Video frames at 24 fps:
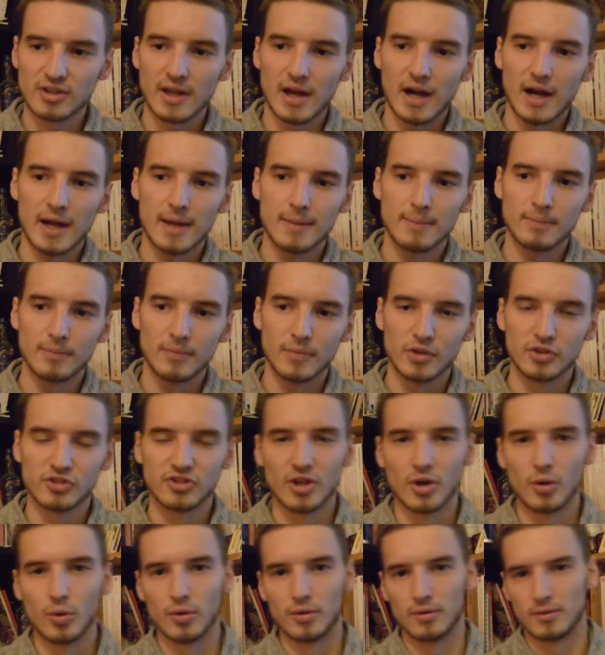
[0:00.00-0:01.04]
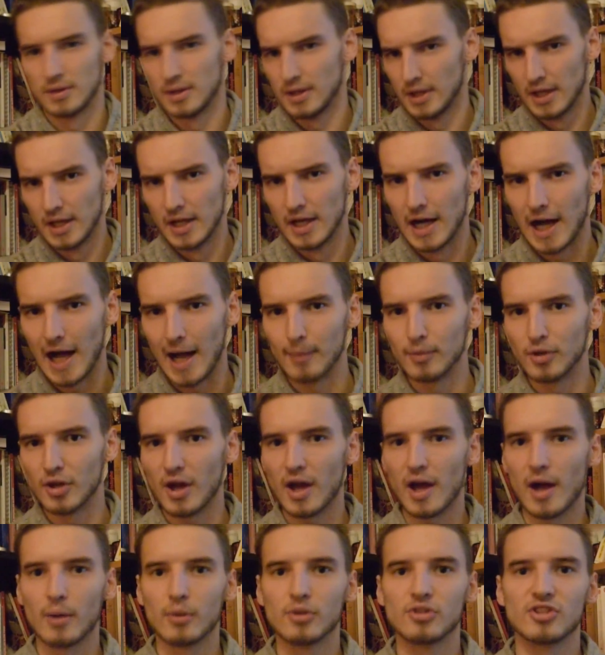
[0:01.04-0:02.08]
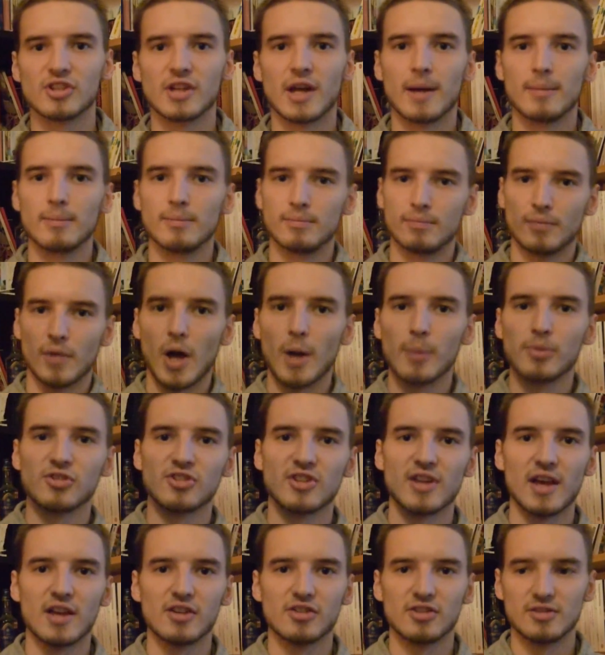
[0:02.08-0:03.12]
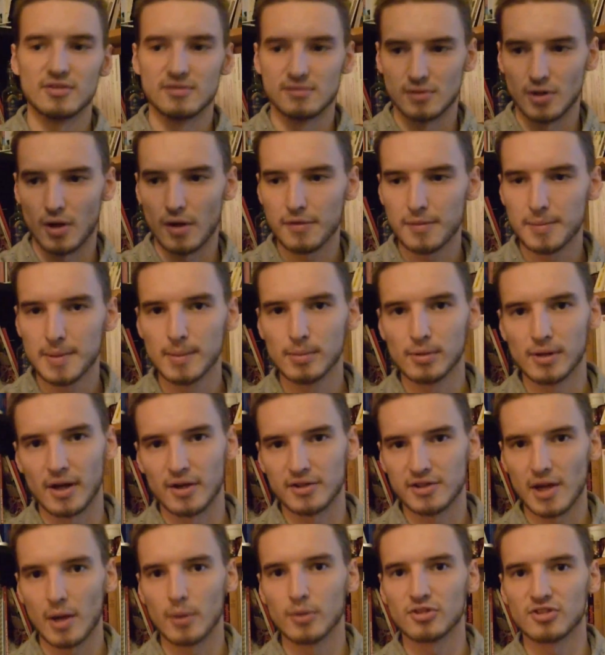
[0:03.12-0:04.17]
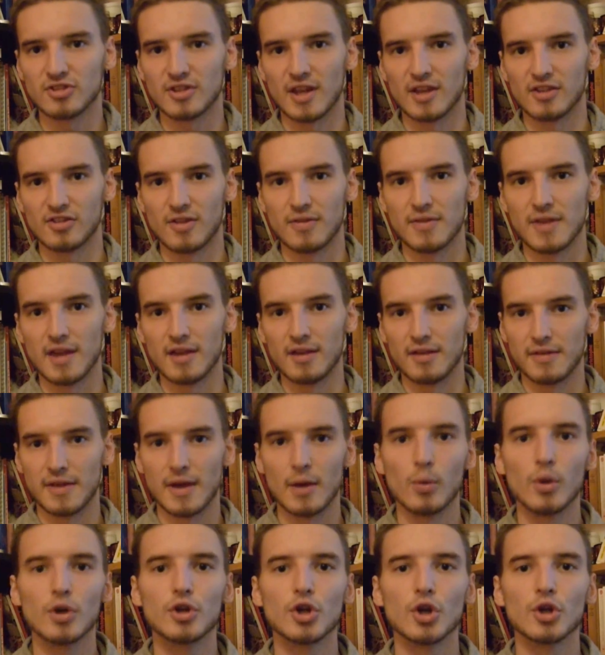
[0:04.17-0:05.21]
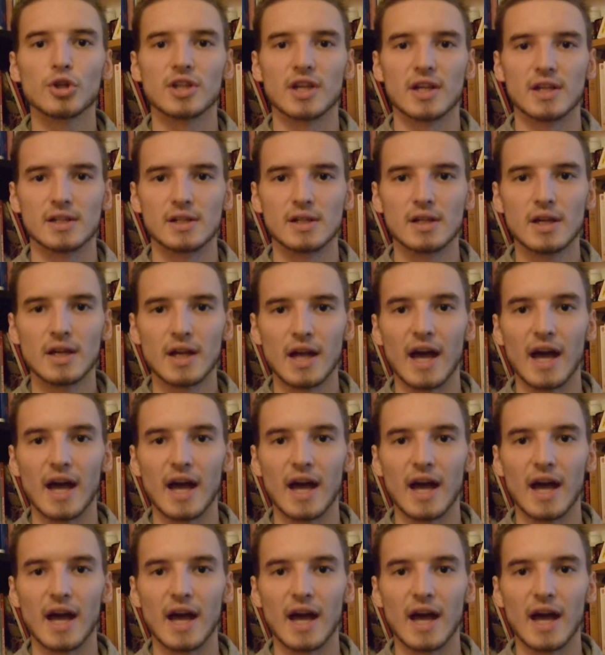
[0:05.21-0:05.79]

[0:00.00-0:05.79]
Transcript: I'm in a house and I'm upstairs and other people are downstairs and they were cooking